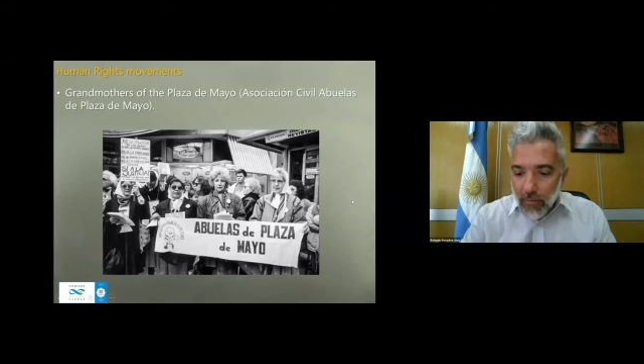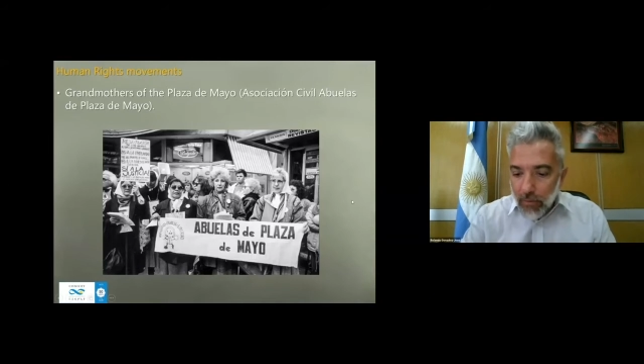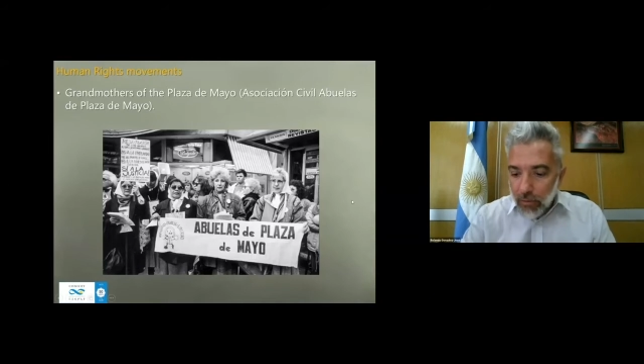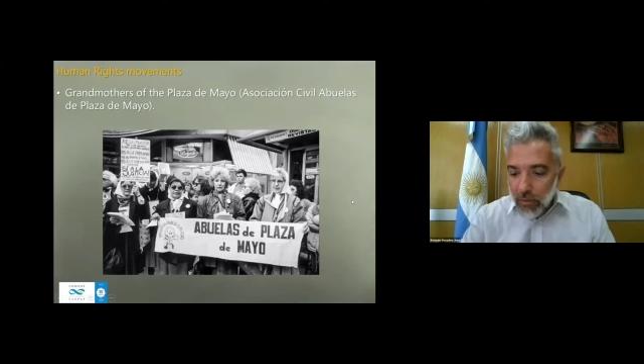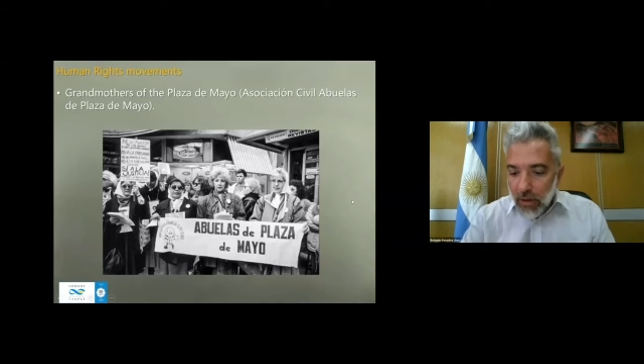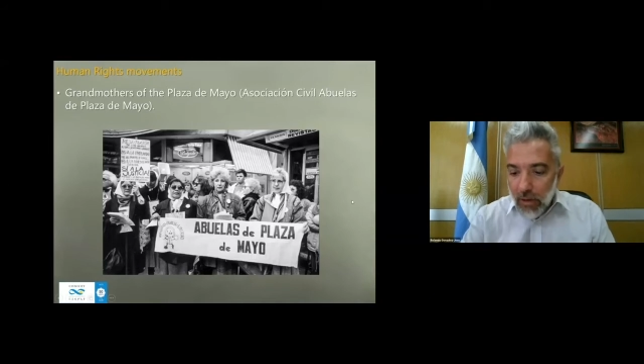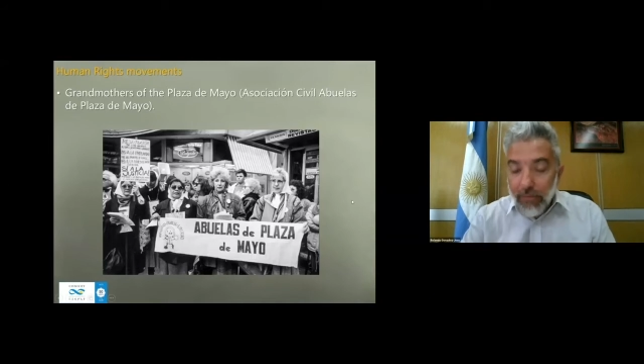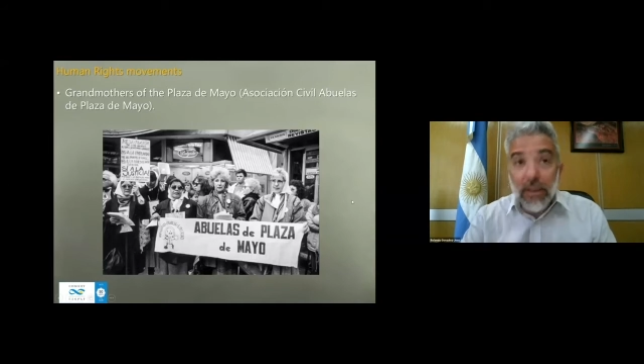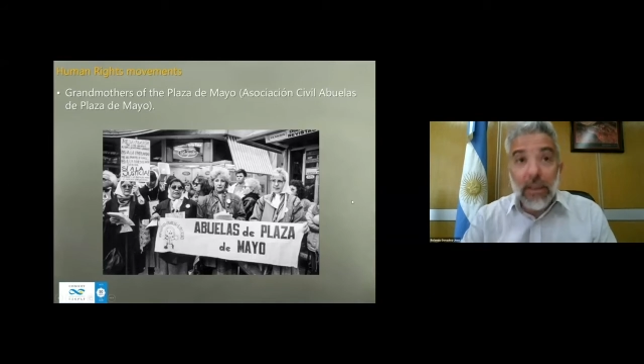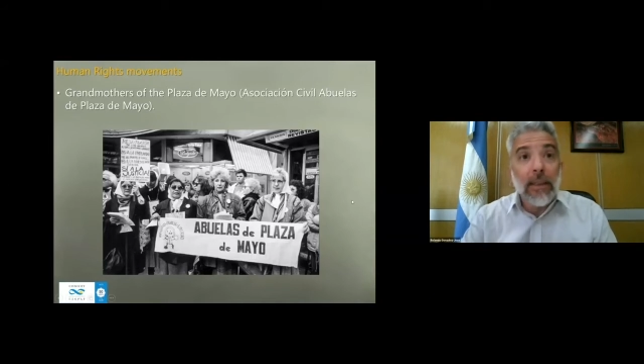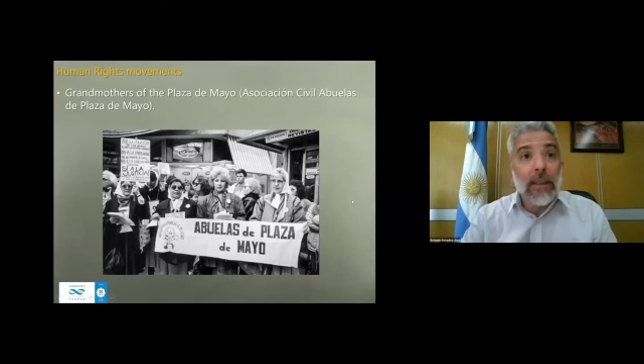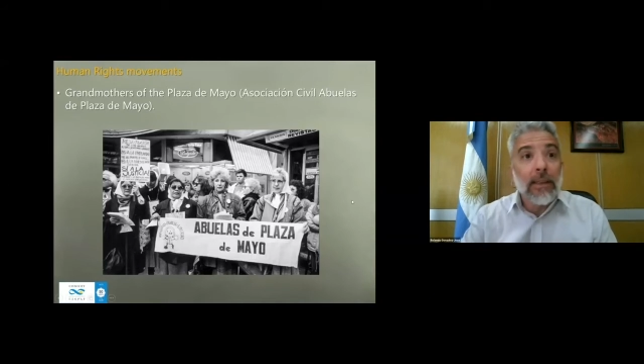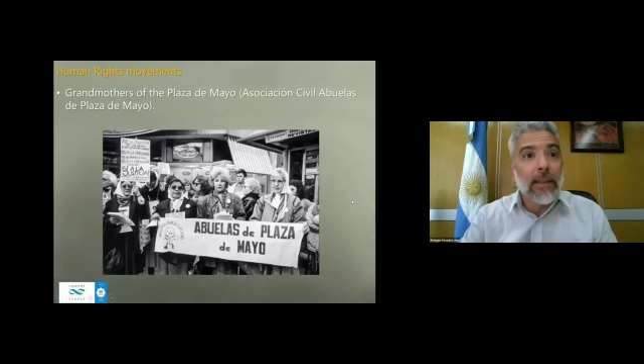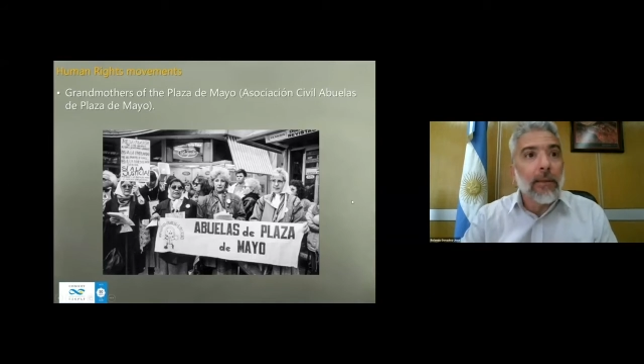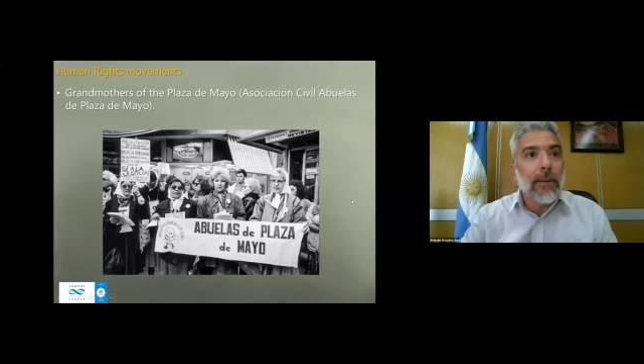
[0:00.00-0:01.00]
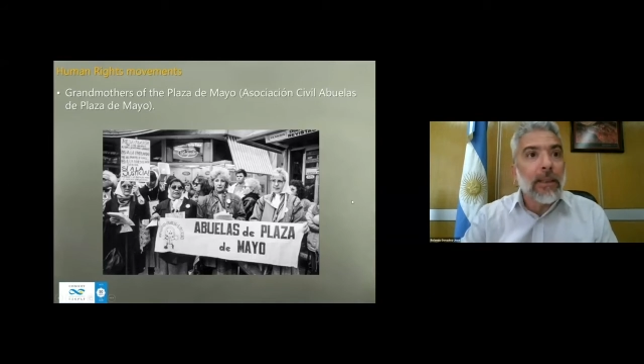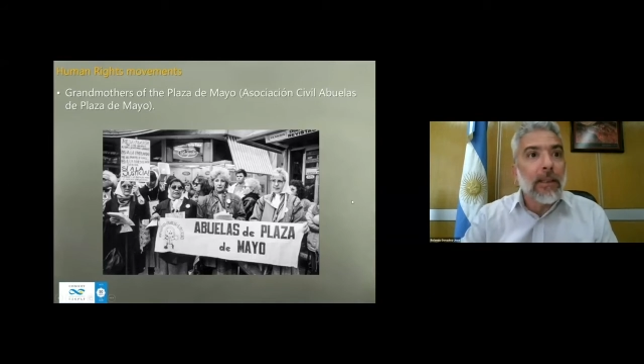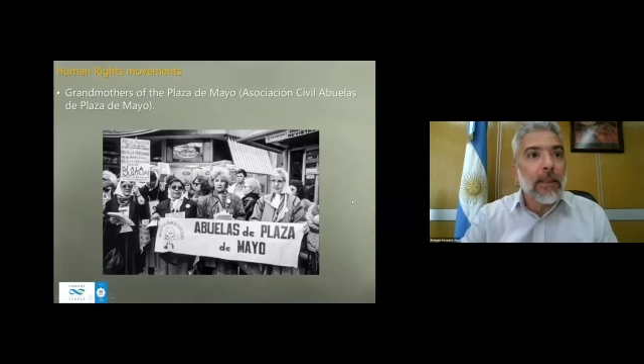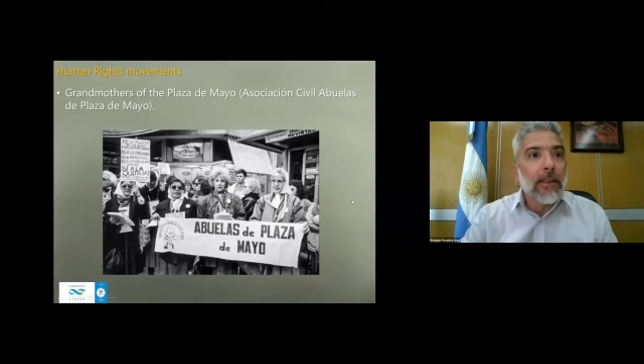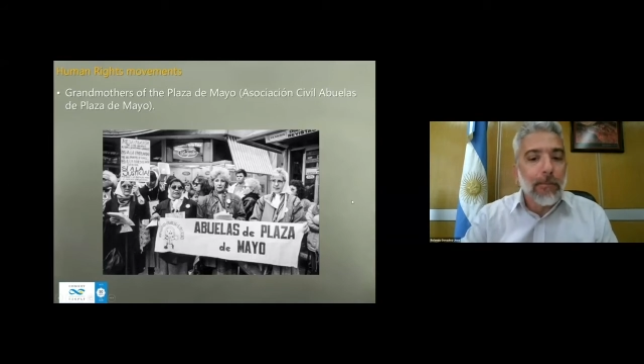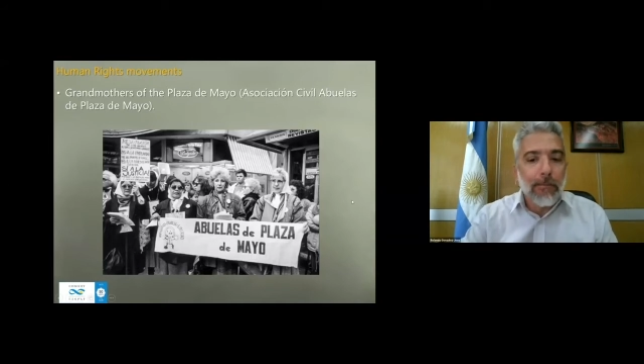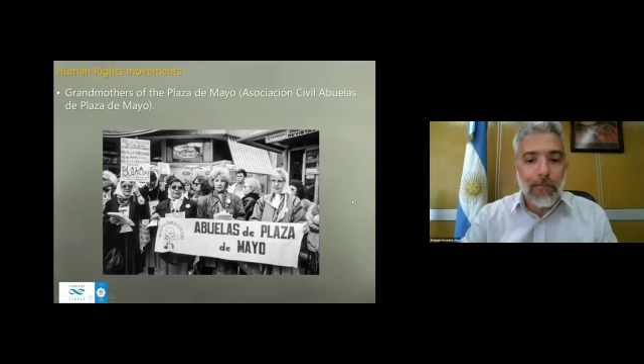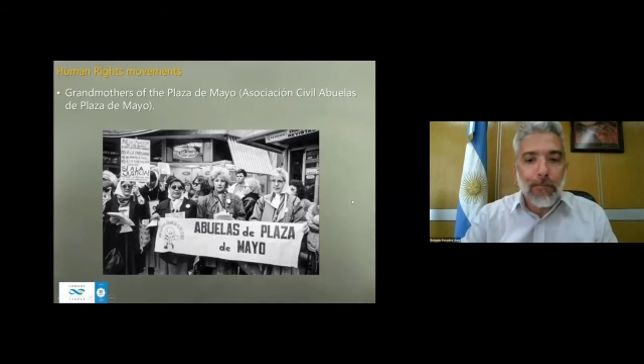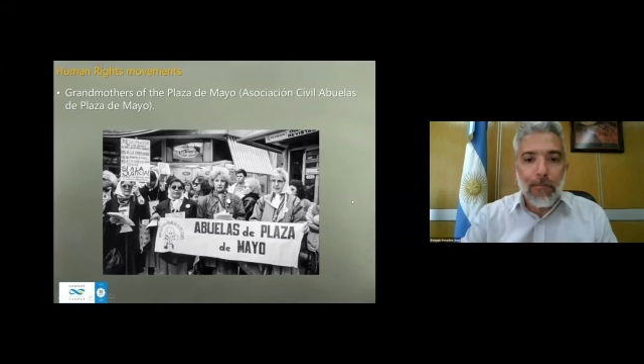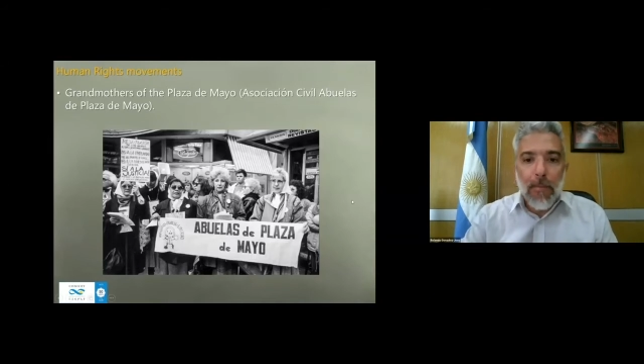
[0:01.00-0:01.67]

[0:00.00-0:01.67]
photographed in the seventies.